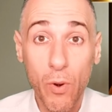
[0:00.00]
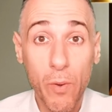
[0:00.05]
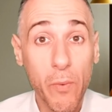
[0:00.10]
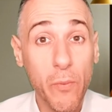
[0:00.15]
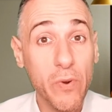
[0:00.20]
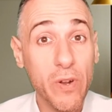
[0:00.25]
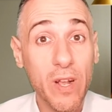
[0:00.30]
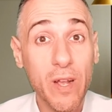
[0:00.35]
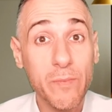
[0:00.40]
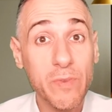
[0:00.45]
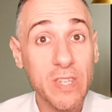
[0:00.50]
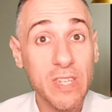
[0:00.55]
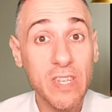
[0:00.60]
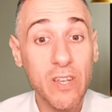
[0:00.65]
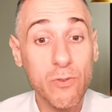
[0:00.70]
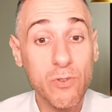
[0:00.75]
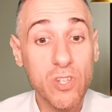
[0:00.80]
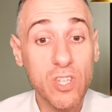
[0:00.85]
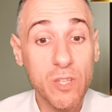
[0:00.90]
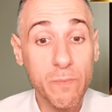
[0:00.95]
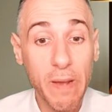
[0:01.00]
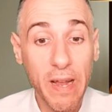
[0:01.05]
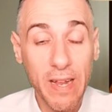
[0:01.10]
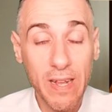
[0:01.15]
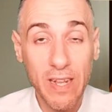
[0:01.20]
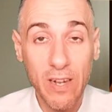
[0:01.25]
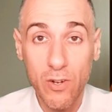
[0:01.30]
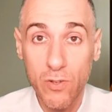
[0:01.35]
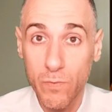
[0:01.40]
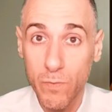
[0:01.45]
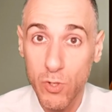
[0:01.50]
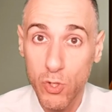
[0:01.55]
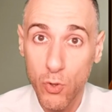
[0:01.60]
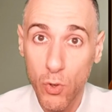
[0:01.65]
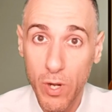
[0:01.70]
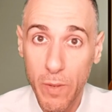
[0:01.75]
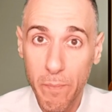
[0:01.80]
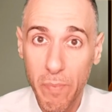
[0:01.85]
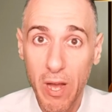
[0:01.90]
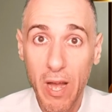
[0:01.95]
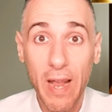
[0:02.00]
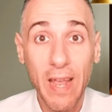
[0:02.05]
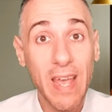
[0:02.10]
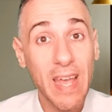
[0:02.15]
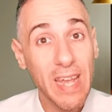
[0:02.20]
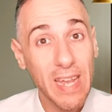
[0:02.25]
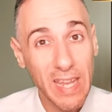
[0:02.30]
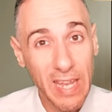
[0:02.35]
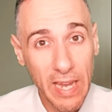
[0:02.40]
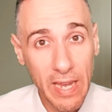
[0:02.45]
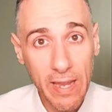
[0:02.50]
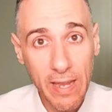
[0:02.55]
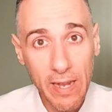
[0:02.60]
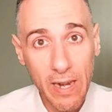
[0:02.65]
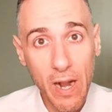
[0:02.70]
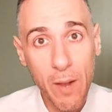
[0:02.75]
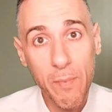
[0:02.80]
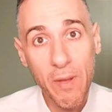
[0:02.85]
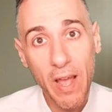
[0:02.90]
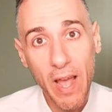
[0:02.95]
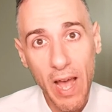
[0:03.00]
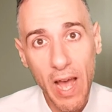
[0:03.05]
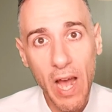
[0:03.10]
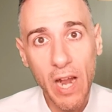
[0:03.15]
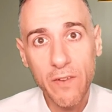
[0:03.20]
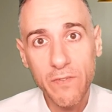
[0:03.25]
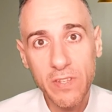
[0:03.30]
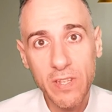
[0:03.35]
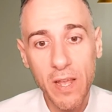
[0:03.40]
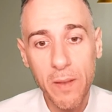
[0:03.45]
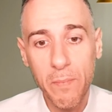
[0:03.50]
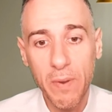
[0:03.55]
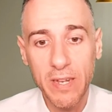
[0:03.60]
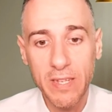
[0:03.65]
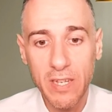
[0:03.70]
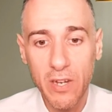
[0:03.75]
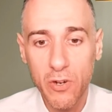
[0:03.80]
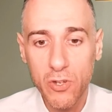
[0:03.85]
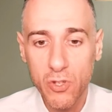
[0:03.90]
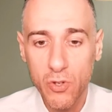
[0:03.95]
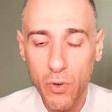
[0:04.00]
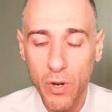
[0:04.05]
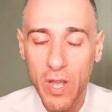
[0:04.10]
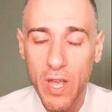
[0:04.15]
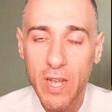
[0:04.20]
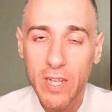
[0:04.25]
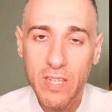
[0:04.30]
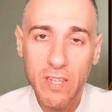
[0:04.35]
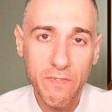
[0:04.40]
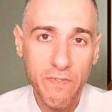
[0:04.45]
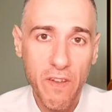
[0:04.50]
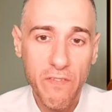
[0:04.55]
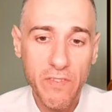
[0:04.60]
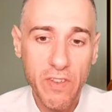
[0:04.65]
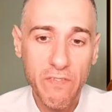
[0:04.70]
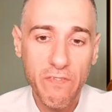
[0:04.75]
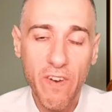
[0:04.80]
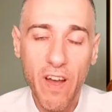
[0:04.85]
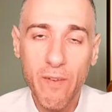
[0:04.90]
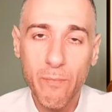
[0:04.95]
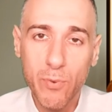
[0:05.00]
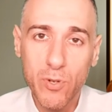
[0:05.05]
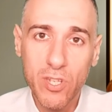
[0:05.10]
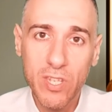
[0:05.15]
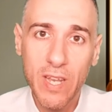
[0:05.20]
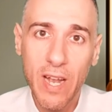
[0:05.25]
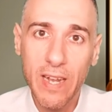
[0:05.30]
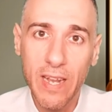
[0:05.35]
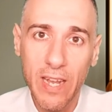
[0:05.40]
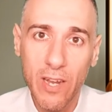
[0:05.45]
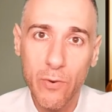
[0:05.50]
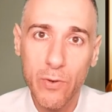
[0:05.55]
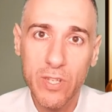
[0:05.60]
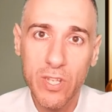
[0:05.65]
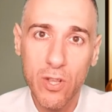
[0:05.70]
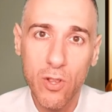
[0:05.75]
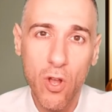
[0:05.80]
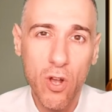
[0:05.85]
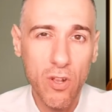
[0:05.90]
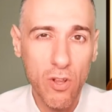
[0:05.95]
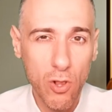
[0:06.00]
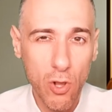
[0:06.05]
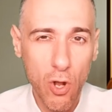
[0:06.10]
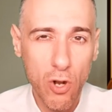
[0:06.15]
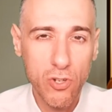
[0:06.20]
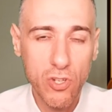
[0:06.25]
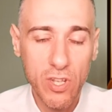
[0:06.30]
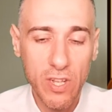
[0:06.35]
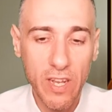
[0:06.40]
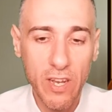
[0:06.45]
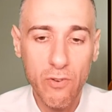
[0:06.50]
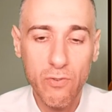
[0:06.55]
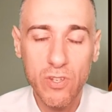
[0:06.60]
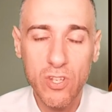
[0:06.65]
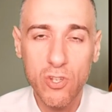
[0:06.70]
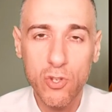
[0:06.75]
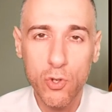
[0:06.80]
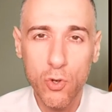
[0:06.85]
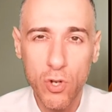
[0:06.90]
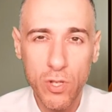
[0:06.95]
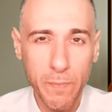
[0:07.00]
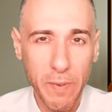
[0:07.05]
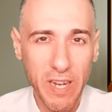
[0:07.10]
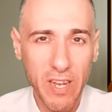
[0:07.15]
What about when it comes to COT speculators? Majority buy, kicking it up out of slight buy territory to 55%, increase in long, larger than the increase in shorts.